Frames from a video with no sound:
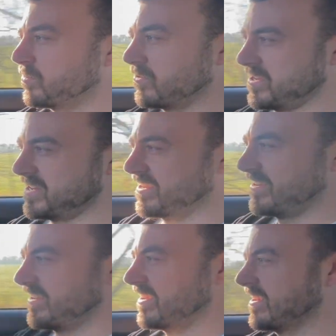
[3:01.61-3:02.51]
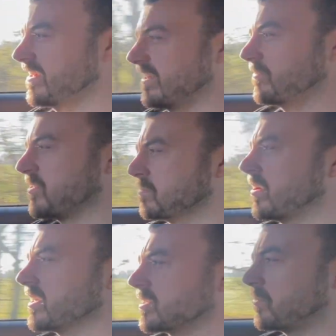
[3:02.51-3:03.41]
point, which
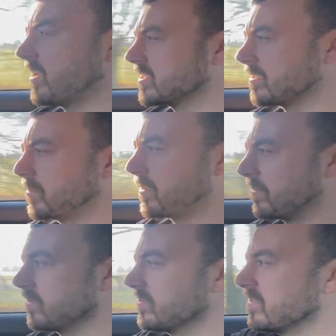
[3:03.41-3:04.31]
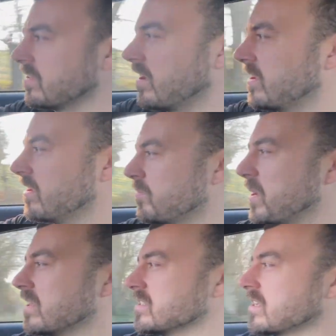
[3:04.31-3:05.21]
might surprise some people that I love
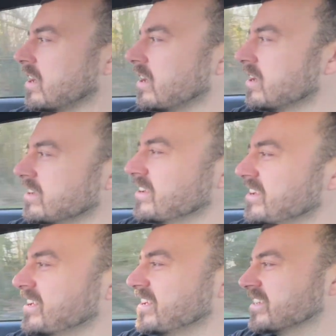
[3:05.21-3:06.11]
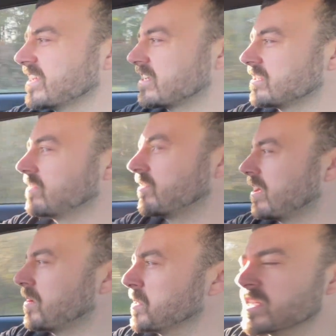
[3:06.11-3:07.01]
about this car, is actually the
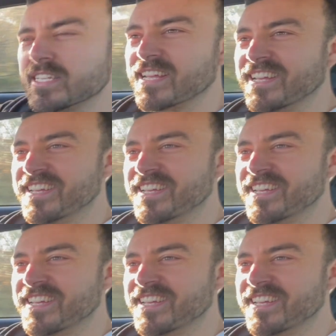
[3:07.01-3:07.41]
reliability.